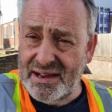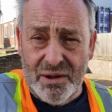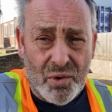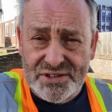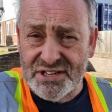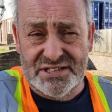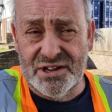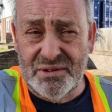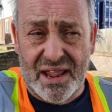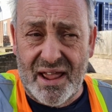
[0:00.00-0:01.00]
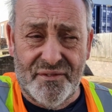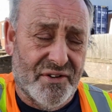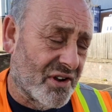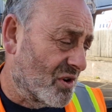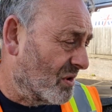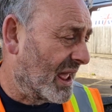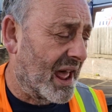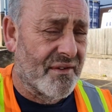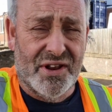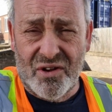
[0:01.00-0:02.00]
He wasn't too dear for a call
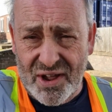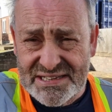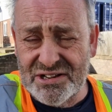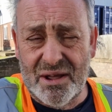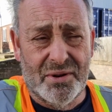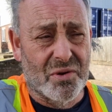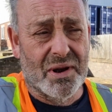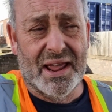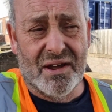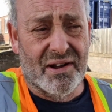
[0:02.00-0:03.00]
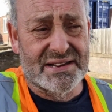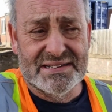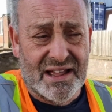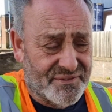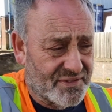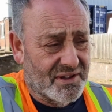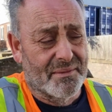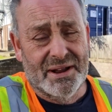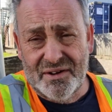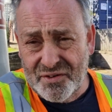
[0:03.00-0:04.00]
out of a night time and all that kind of stuff. I
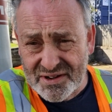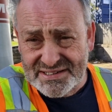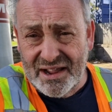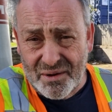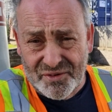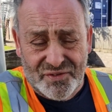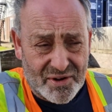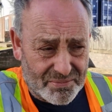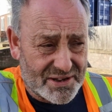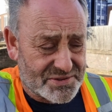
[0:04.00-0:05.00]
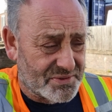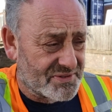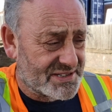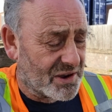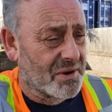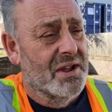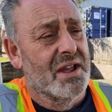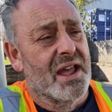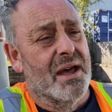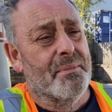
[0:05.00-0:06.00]
mean, I've got to say I was very pleased with the result.
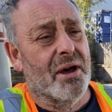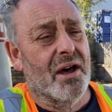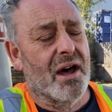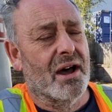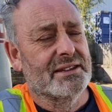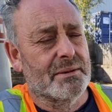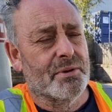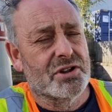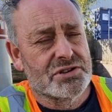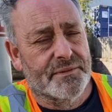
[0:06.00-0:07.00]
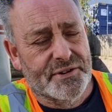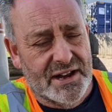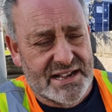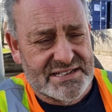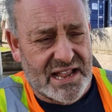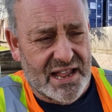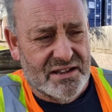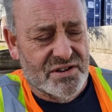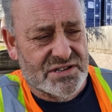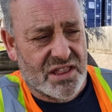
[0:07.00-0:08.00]
But I didn't book a job for the next day
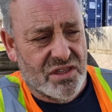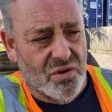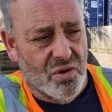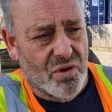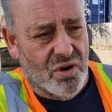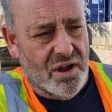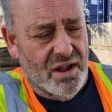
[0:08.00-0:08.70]
because I thought,